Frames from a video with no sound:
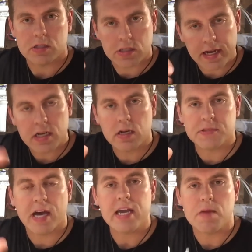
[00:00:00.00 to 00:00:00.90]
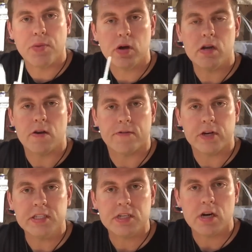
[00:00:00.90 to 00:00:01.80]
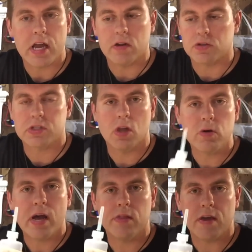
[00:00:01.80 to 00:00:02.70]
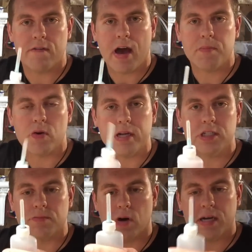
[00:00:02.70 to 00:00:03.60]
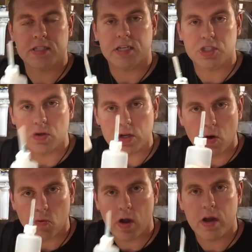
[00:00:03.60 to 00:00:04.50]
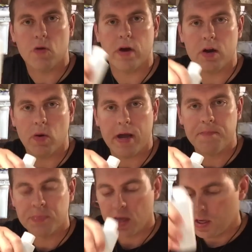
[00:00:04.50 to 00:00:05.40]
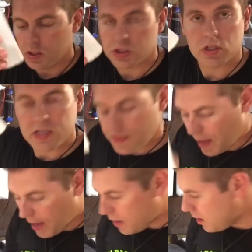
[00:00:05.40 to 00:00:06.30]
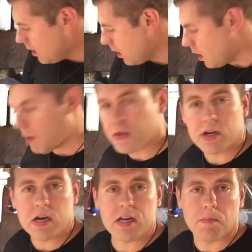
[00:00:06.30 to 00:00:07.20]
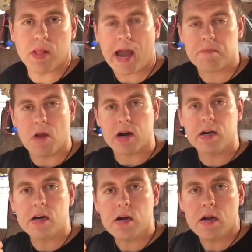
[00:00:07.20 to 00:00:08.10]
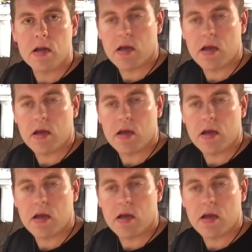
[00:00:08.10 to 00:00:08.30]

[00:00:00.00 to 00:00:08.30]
tighten it up tight and put it in your freezer, and it'll slow down the evaporation process so you don't run out right away. So you'll need that. You're gonna need a black marker.